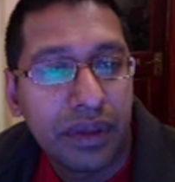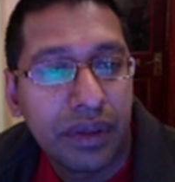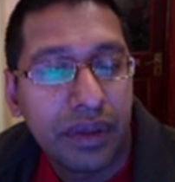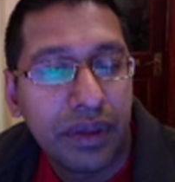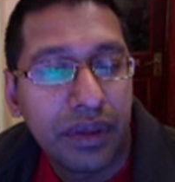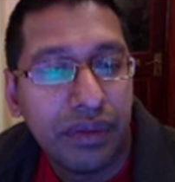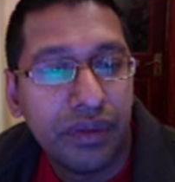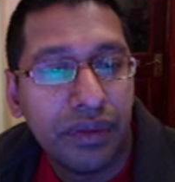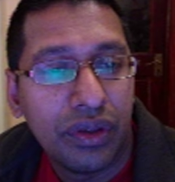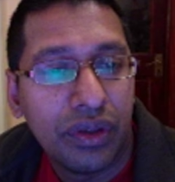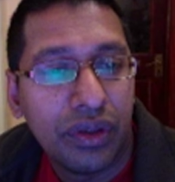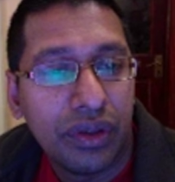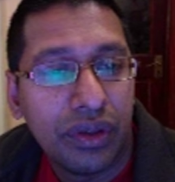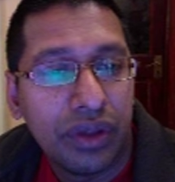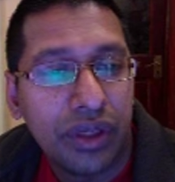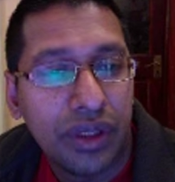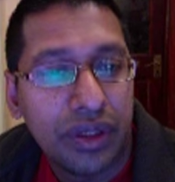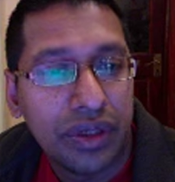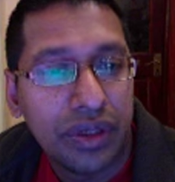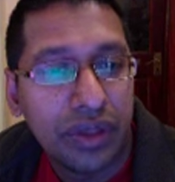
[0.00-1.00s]
if you're a
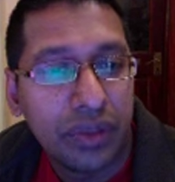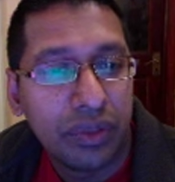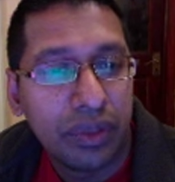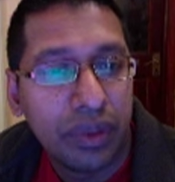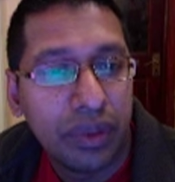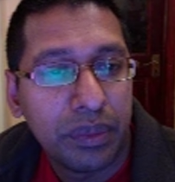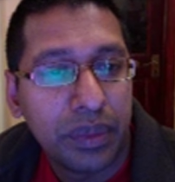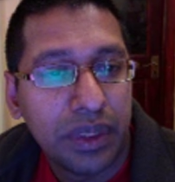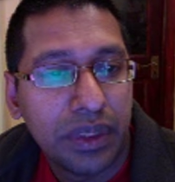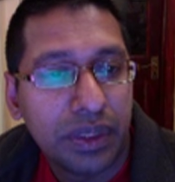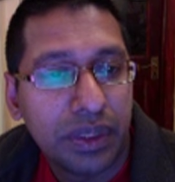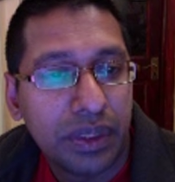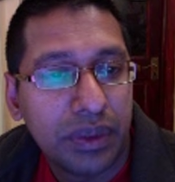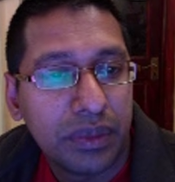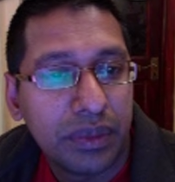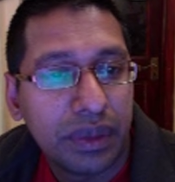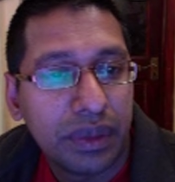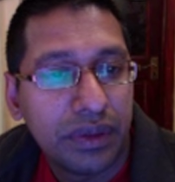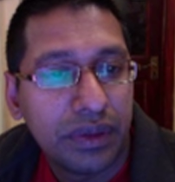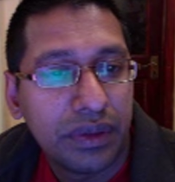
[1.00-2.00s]
desktop publishing
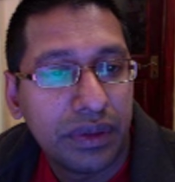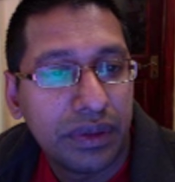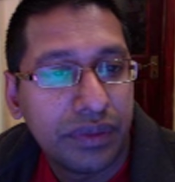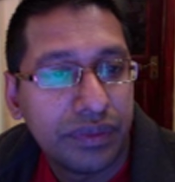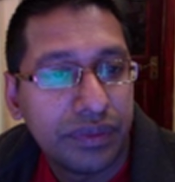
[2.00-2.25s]
person.